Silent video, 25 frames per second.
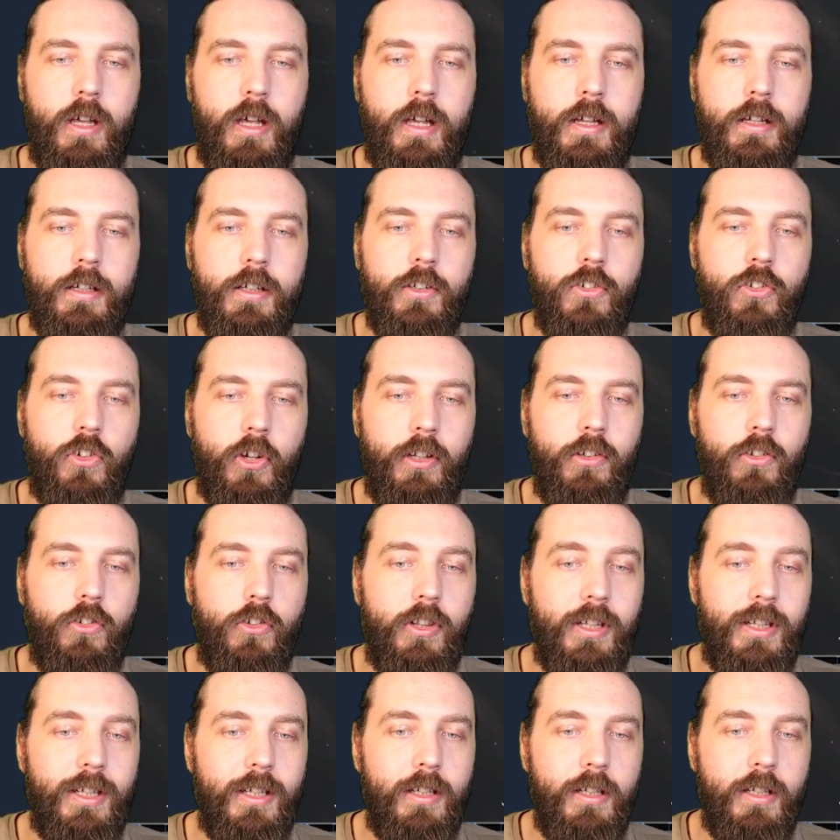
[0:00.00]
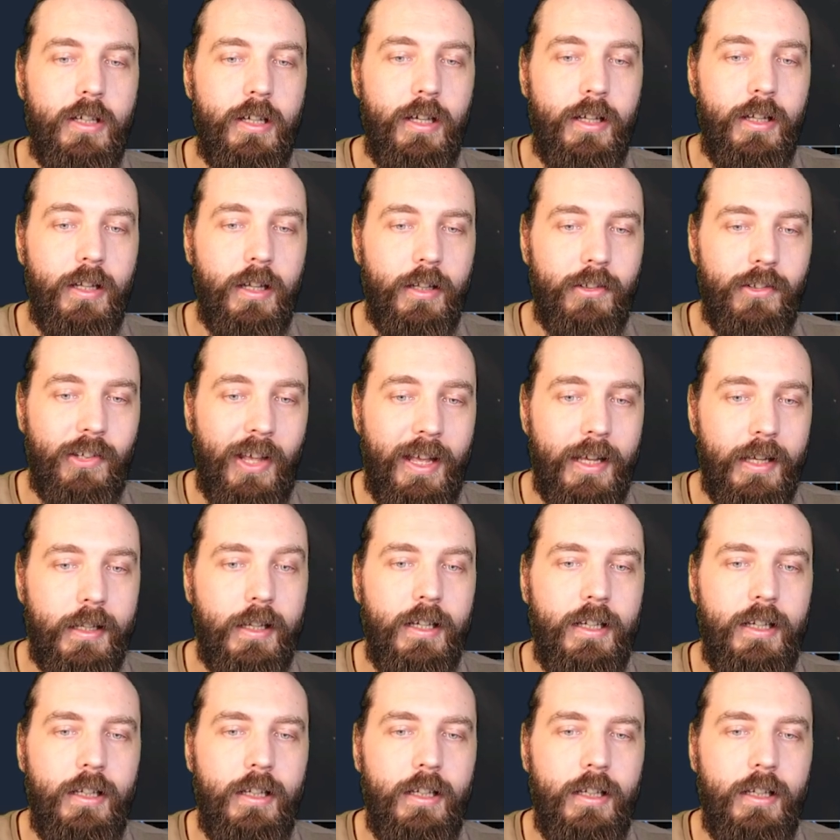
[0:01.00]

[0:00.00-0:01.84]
and it changed the attack